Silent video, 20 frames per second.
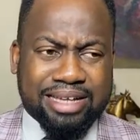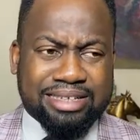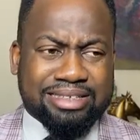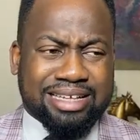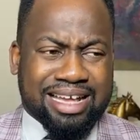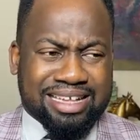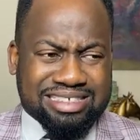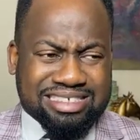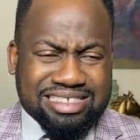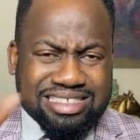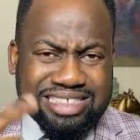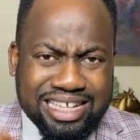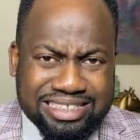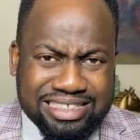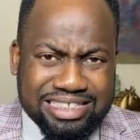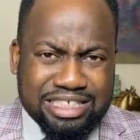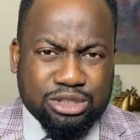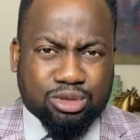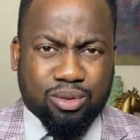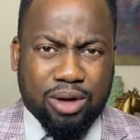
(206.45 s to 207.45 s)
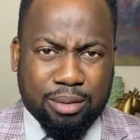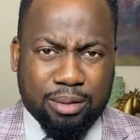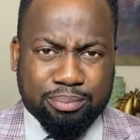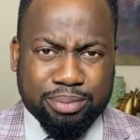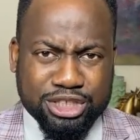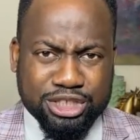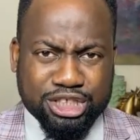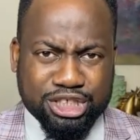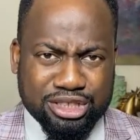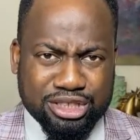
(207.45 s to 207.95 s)
can start his or her
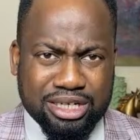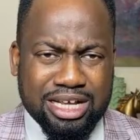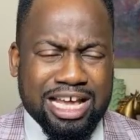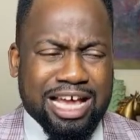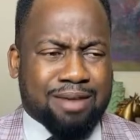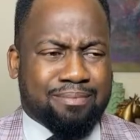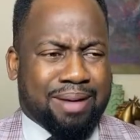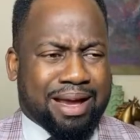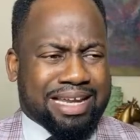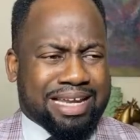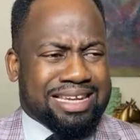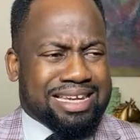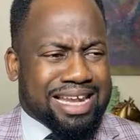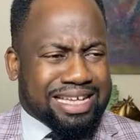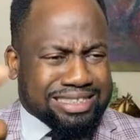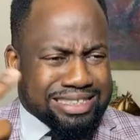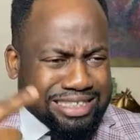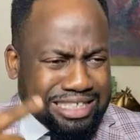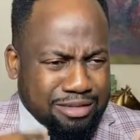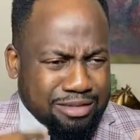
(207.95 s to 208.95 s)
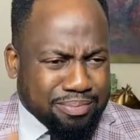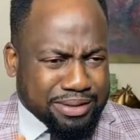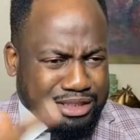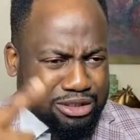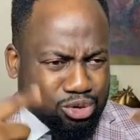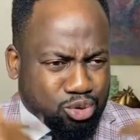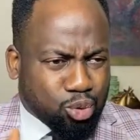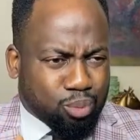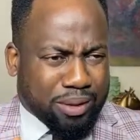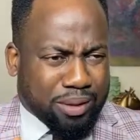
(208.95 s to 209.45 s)
pitch by letting the
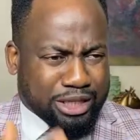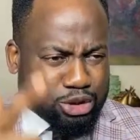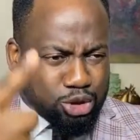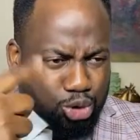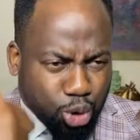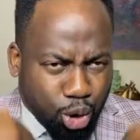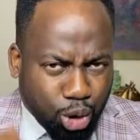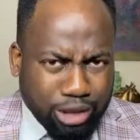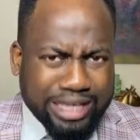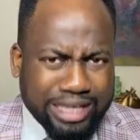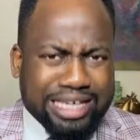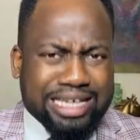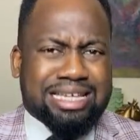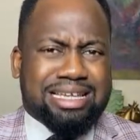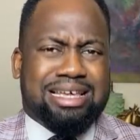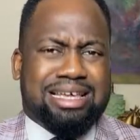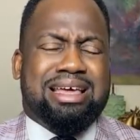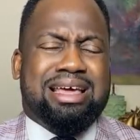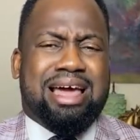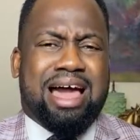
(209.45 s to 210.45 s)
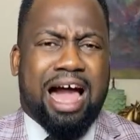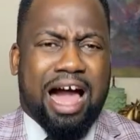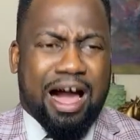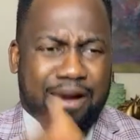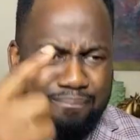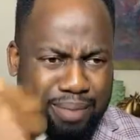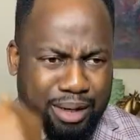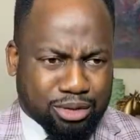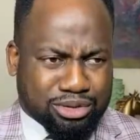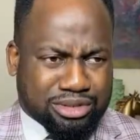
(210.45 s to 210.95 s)
person know, by talking
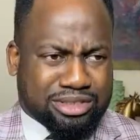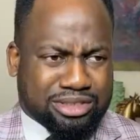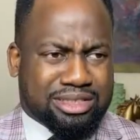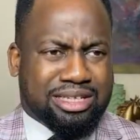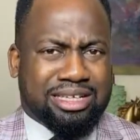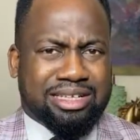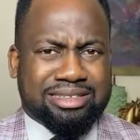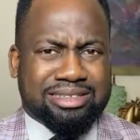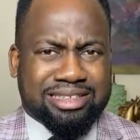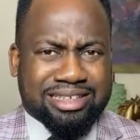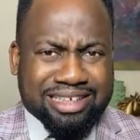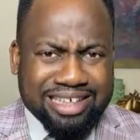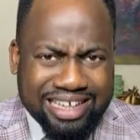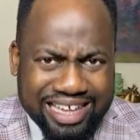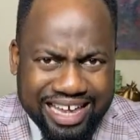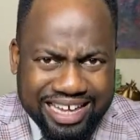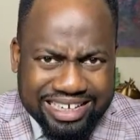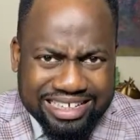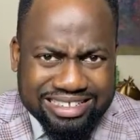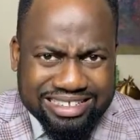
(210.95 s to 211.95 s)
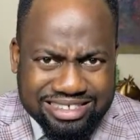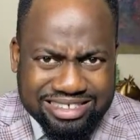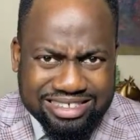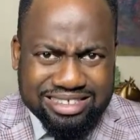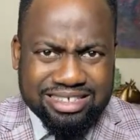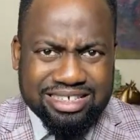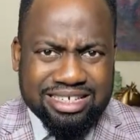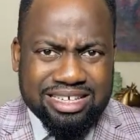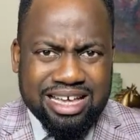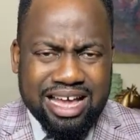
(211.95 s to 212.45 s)
about the
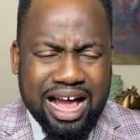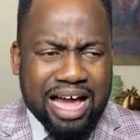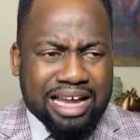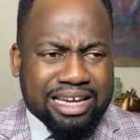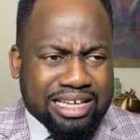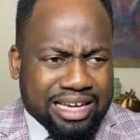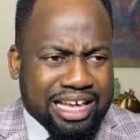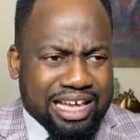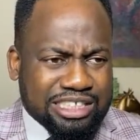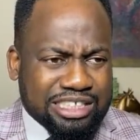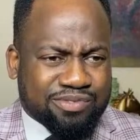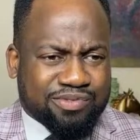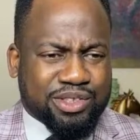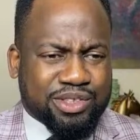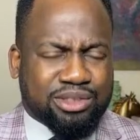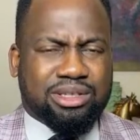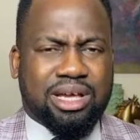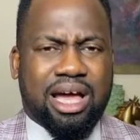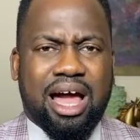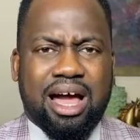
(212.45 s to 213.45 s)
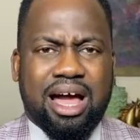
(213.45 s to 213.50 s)
clients, and the client feels,